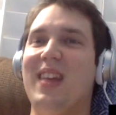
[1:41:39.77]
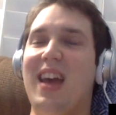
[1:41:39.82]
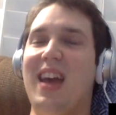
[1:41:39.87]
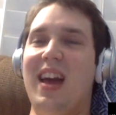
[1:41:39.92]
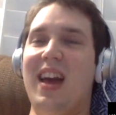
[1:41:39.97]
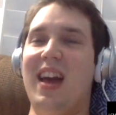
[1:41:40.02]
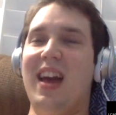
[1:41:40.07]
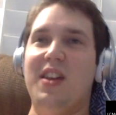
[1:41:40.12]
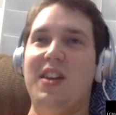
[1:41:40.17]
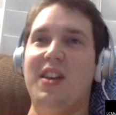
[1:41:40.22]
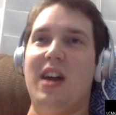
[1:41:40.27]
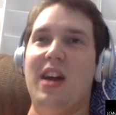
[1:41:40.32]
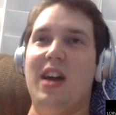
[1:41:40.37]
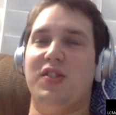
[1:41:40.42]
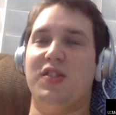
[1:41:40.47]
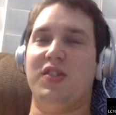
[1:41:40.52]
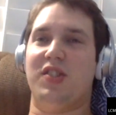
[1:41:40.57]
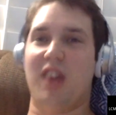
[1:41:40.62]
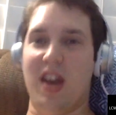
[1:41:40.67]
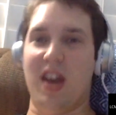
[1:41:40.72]
And they have
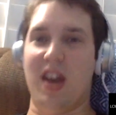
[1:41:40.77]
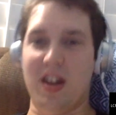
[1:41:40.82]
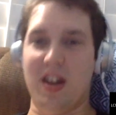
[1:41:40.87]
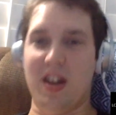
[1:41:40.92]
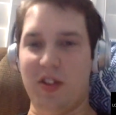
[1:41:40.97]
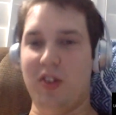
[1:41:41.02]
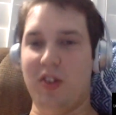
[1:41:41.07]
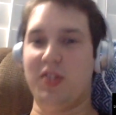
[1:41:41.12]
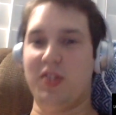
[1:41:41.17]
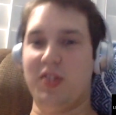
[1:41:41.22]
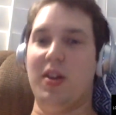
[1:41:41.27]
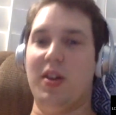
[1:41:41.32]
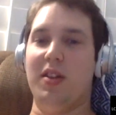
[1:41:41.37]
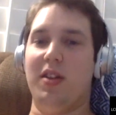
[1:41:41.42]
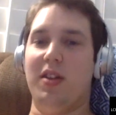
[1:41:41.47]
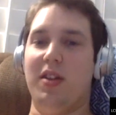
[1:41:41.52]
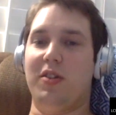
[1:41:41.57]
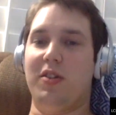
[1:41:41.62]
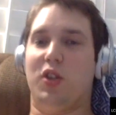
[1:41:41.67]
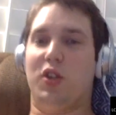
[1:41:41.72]
sandals that
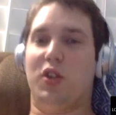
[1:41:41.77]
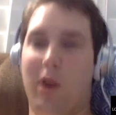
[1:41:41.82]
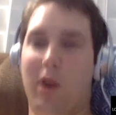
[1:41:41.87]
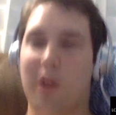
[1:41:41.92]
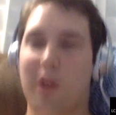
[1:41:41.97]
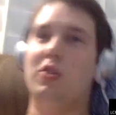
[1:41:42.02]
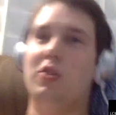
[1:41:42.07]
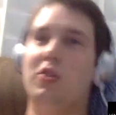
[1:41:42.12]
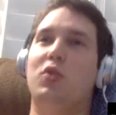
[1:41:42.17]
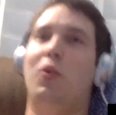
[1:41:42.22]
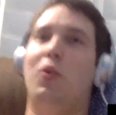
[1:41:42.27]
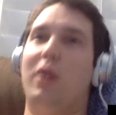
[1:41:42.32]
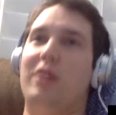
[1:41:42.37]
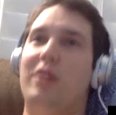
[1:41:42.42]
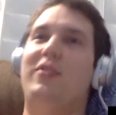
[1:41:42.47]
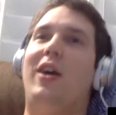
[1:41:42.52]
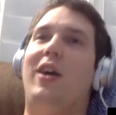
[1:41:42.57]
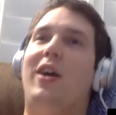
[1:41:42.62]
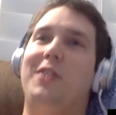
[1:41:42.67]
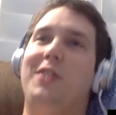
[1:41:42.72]
are
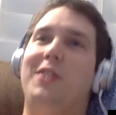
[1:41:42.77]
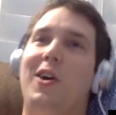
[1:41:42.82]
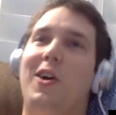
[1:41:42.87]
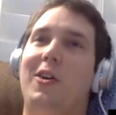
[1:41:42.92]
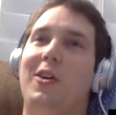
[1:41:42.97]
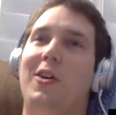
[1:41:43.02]
$225.